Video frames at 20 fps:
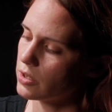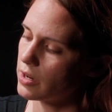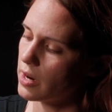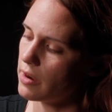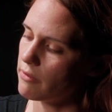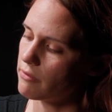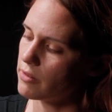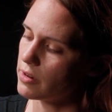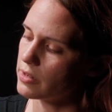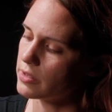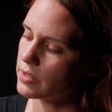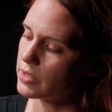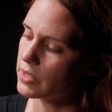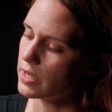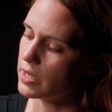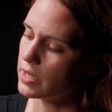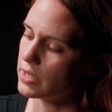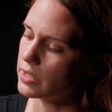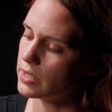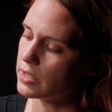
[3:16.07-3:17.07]
gravers
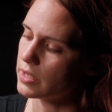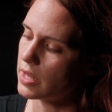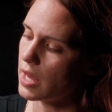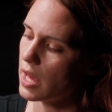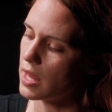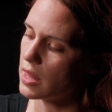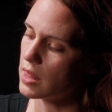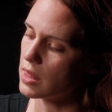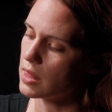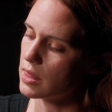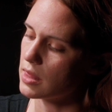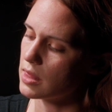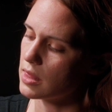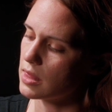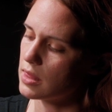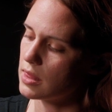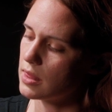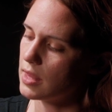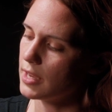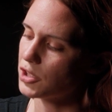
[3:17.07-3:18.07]
is that
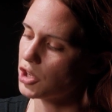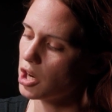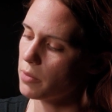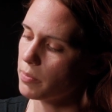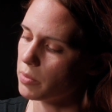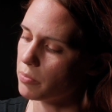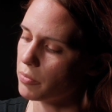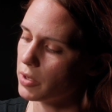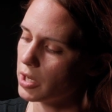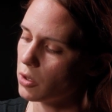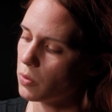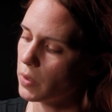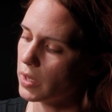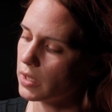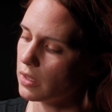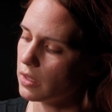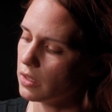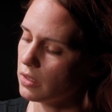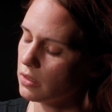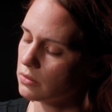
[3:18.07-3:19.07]
they sharpen pretty
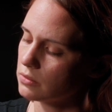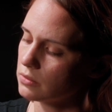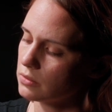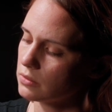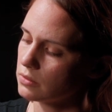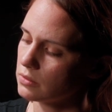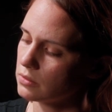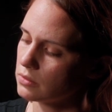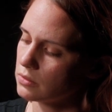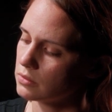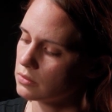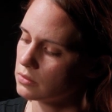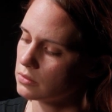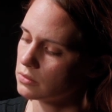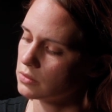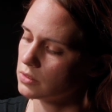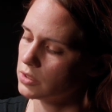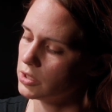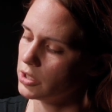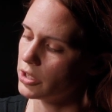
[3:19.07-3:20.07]
quickly.
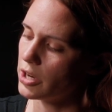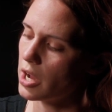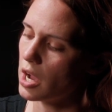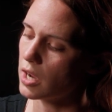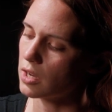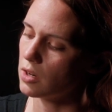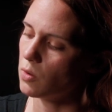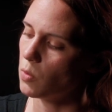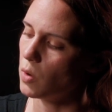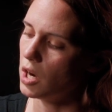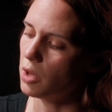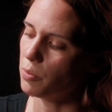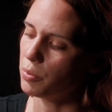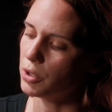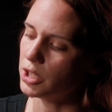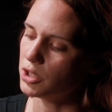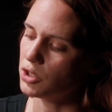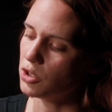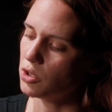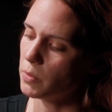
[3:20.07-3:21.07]
You're not going to want to
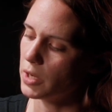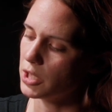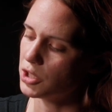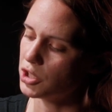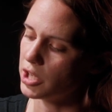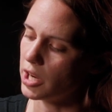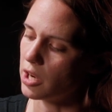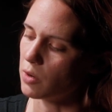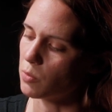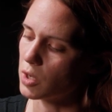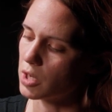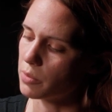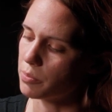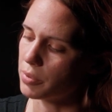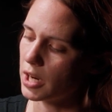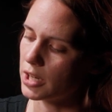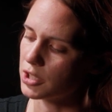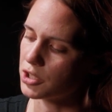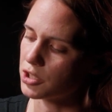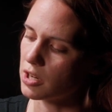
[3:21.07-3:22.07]
put too much downward
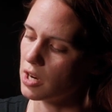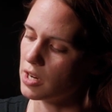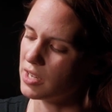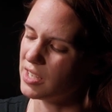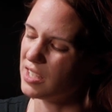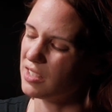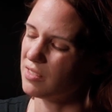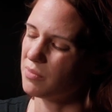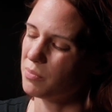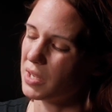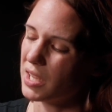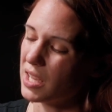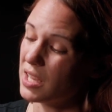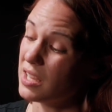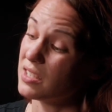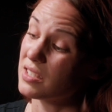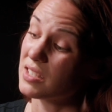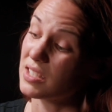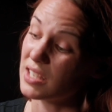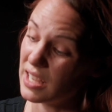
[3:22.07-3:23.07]
pressure on it
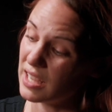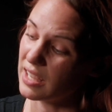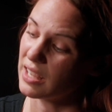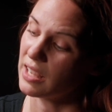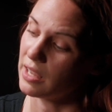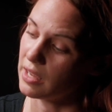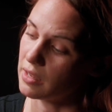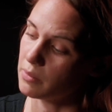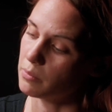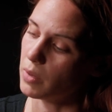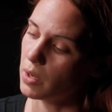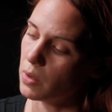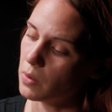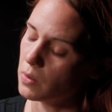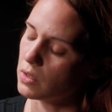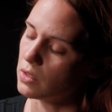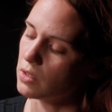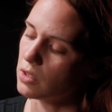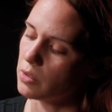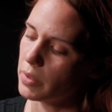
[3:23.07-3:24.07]
because it can bow
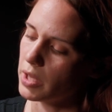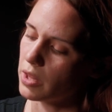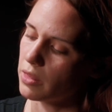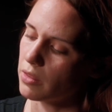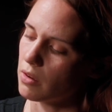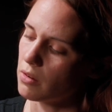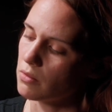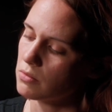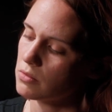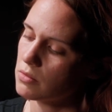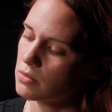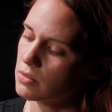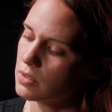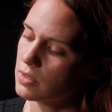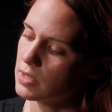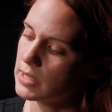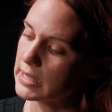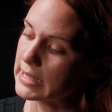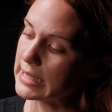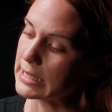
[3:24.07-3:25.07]
a little bit though,
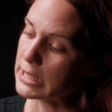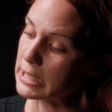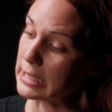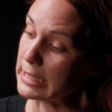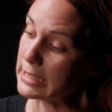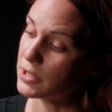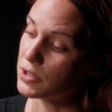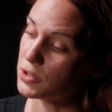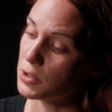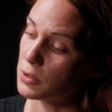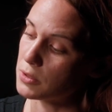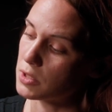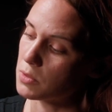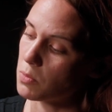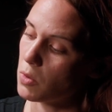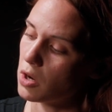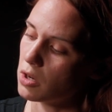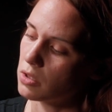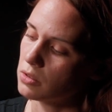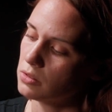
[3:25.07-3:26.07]
since it is so
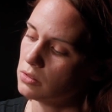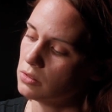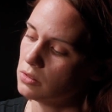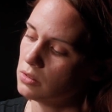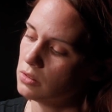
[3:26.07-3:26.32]
small.